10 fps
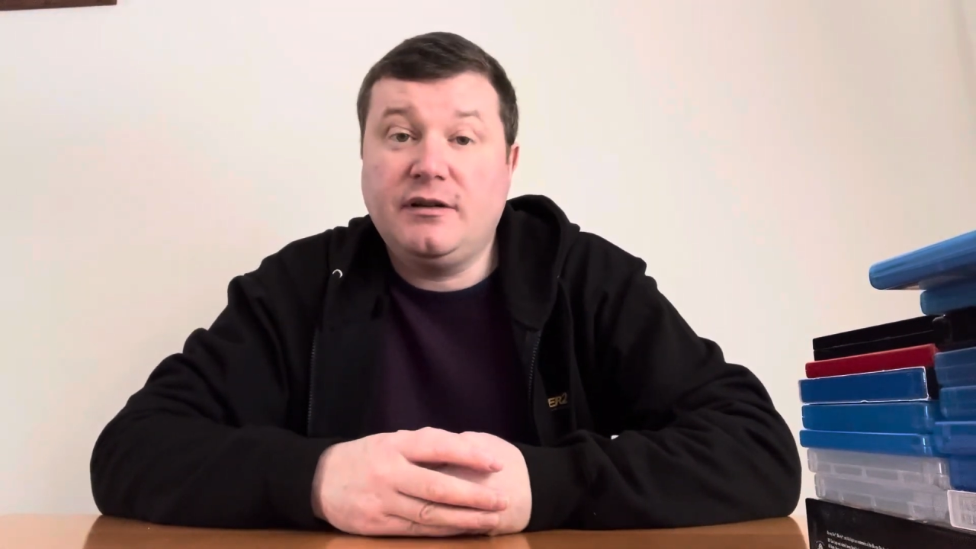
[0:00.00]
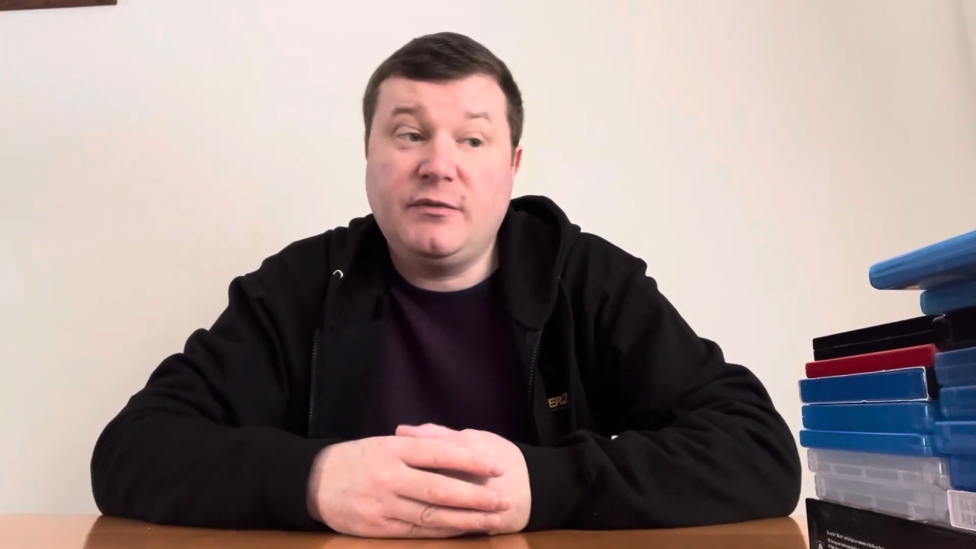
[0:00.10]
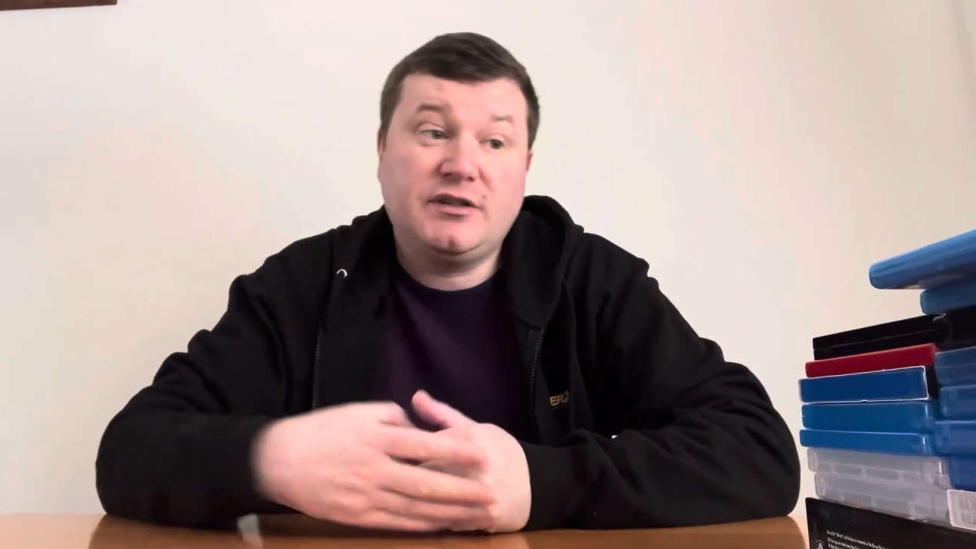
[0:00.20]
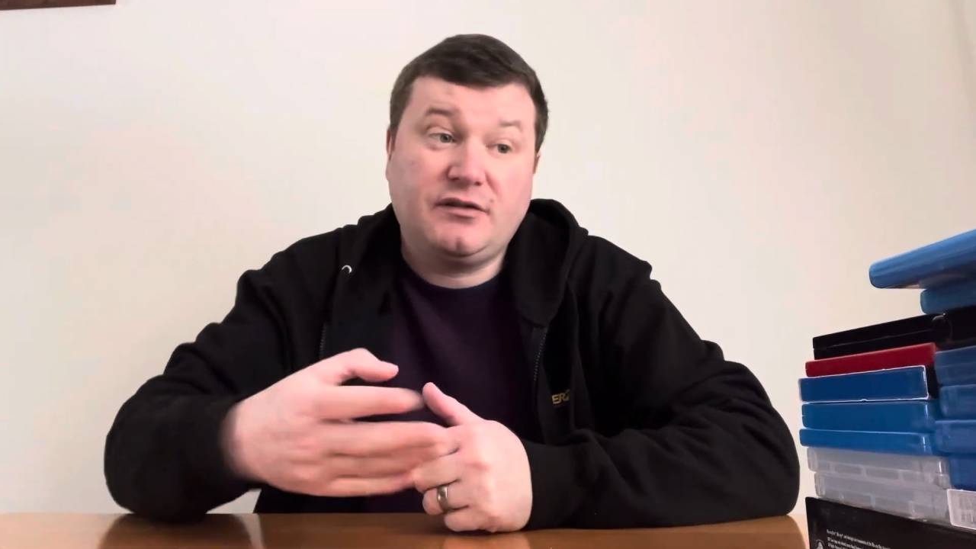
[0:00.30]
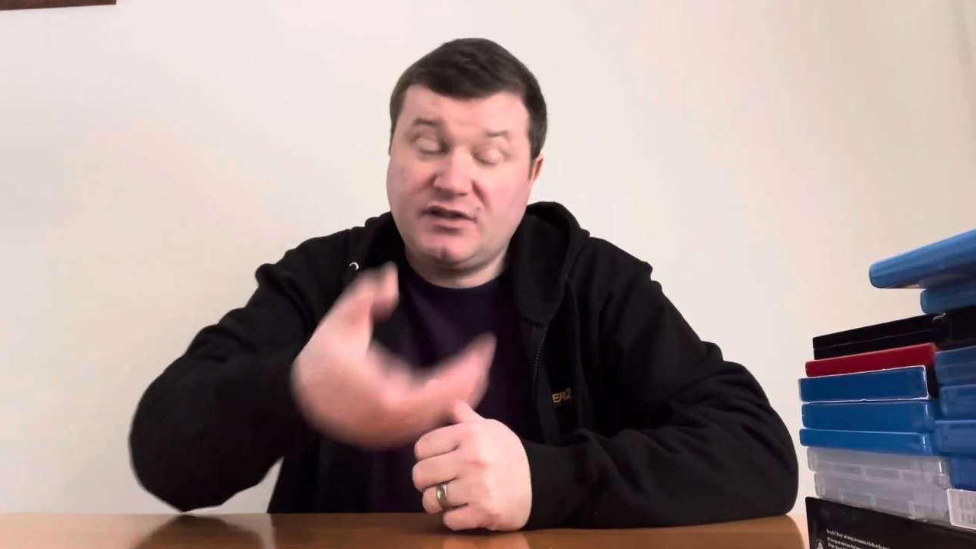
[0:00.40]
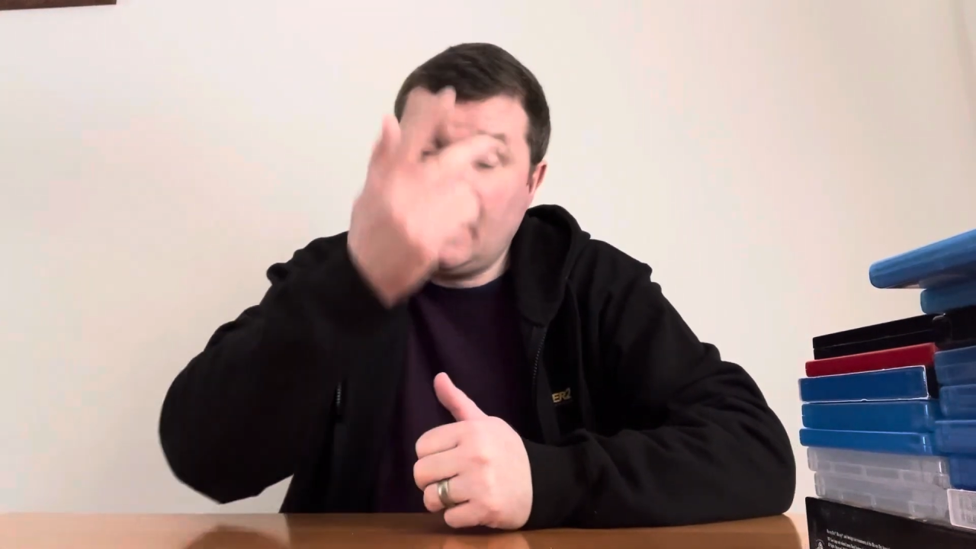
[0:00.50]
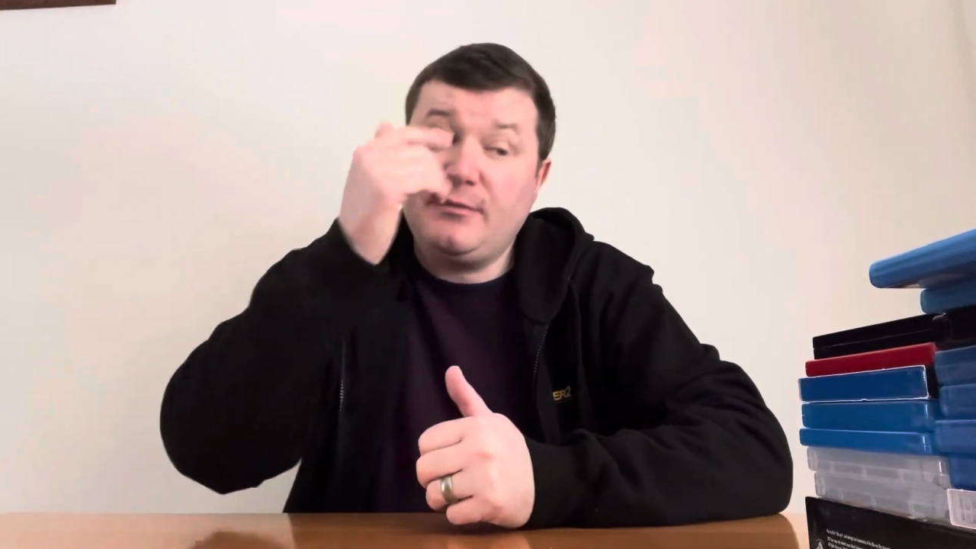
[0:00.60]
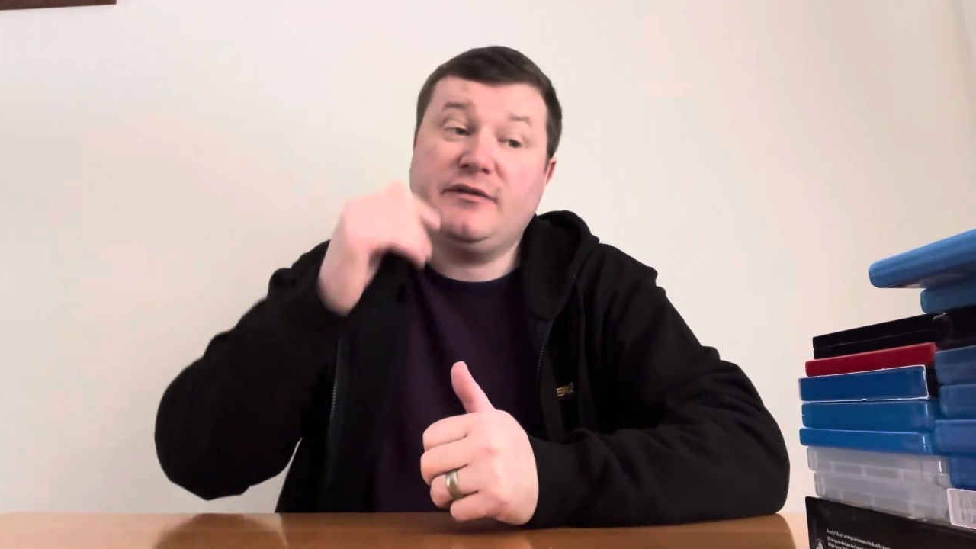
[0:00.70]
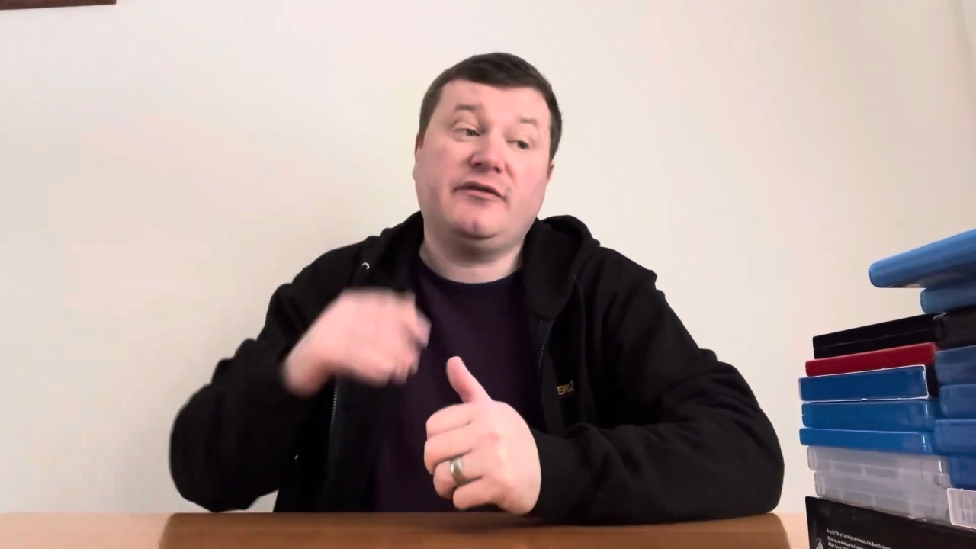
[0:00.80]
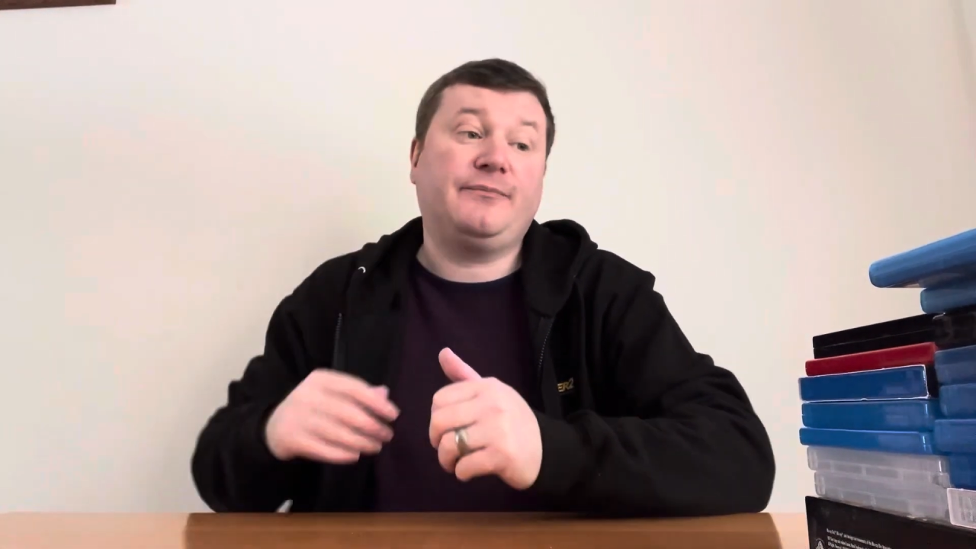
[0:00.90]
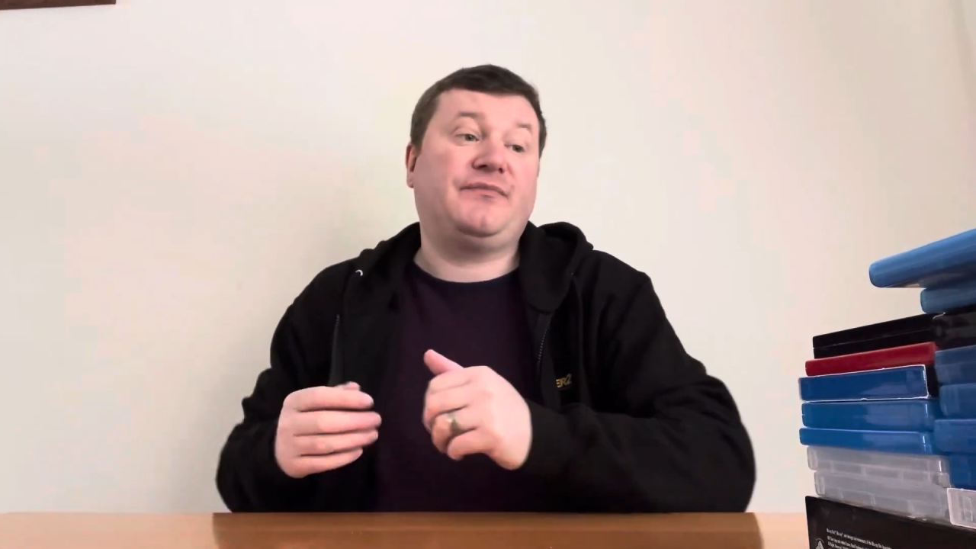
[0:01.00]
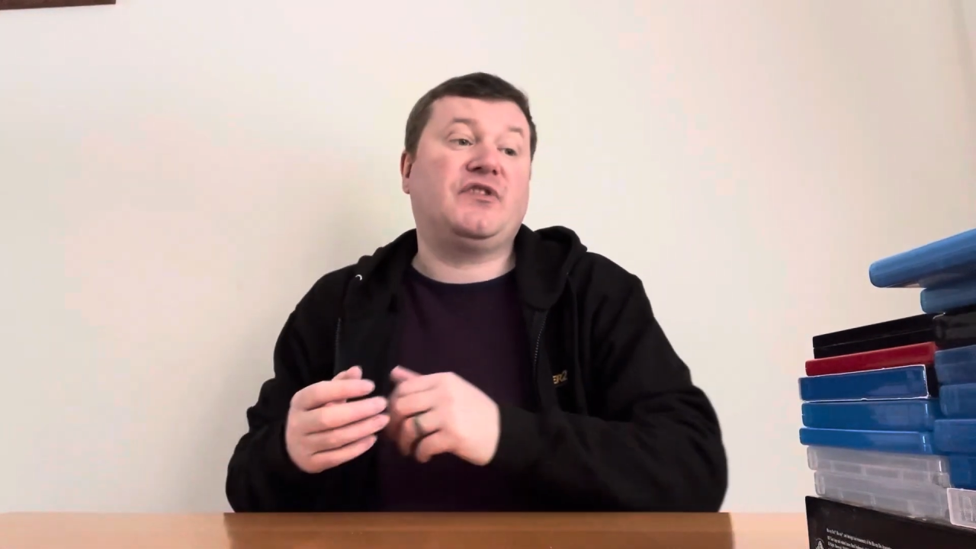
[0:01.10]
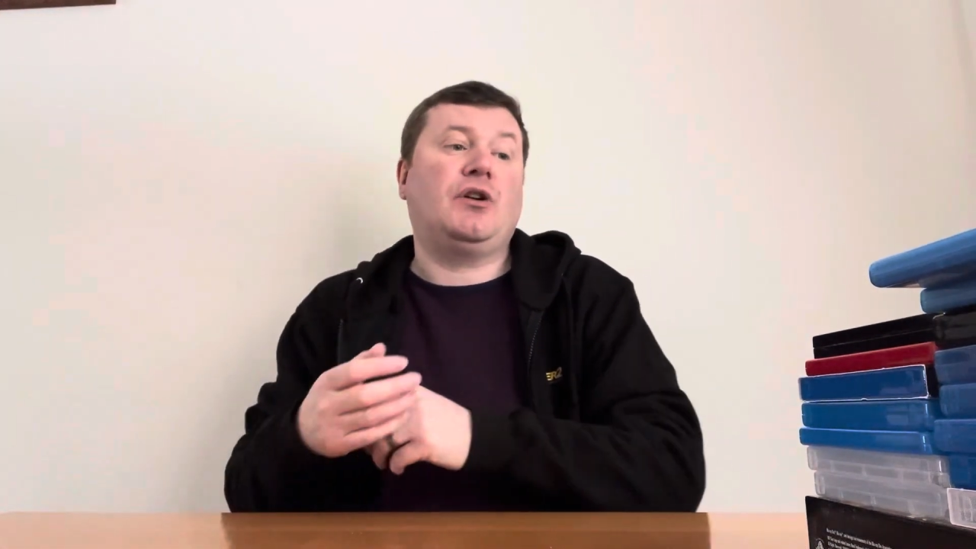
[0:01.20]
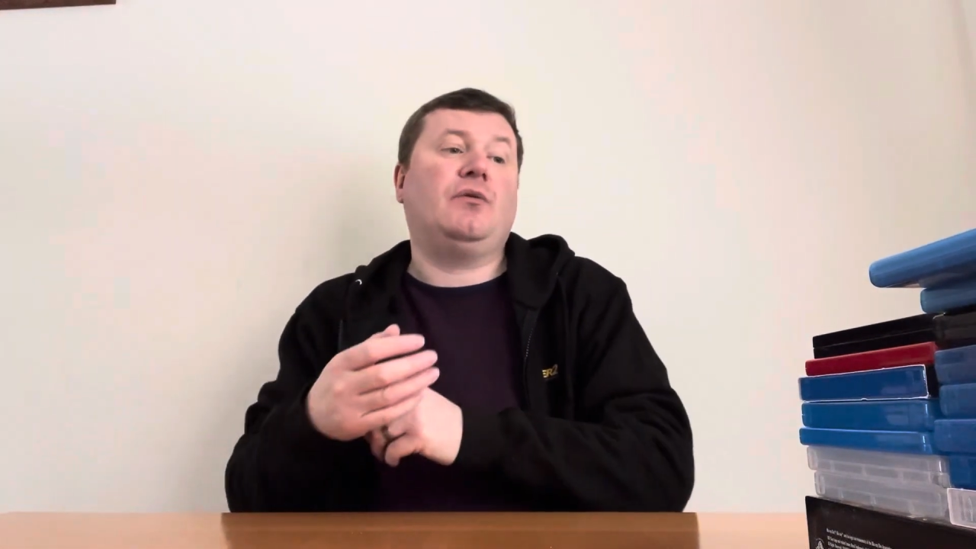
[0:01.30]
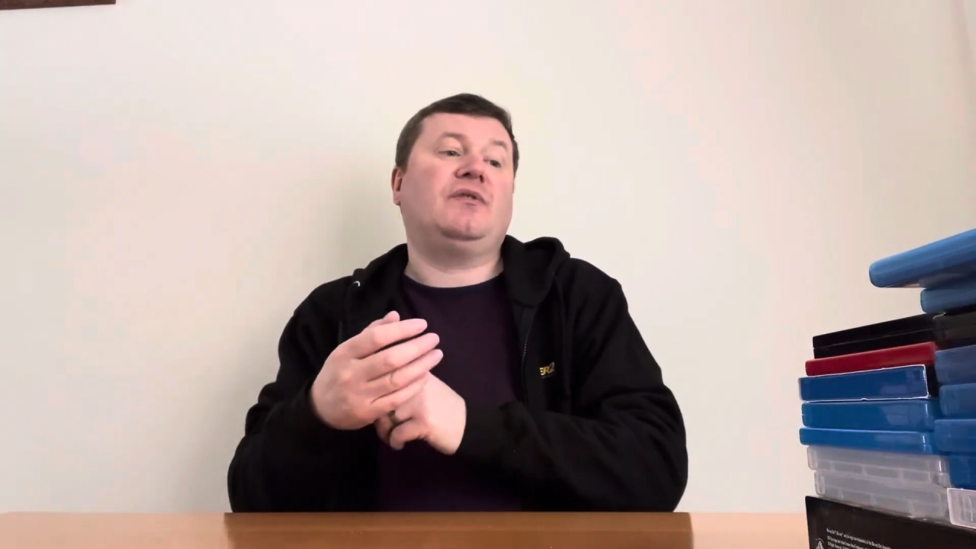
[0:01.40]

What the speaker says: which I'll start with. So